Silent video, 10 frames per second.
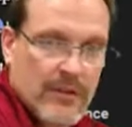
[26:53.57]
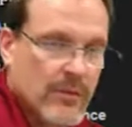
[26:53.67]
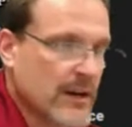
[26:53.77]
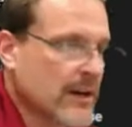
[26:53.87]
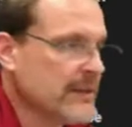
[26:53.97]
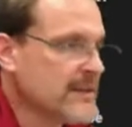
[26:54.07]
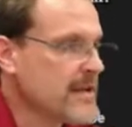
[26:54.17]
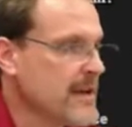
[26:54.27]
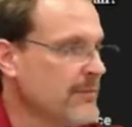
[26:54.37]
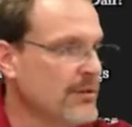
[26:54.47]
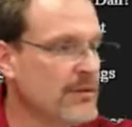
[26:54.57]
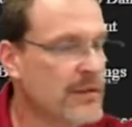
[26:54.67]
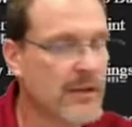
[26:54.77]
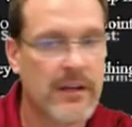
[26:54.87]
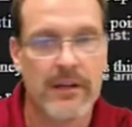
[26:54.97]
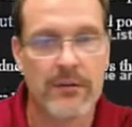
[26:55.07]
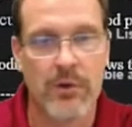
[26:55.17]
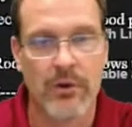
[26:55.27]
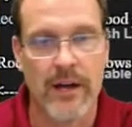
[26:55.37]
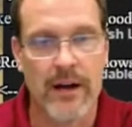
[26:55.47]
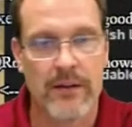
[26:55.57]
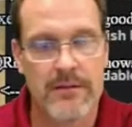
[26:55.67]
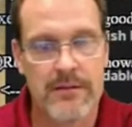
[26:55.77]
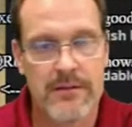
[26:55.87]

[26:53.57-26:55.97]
put it on the table, pull out.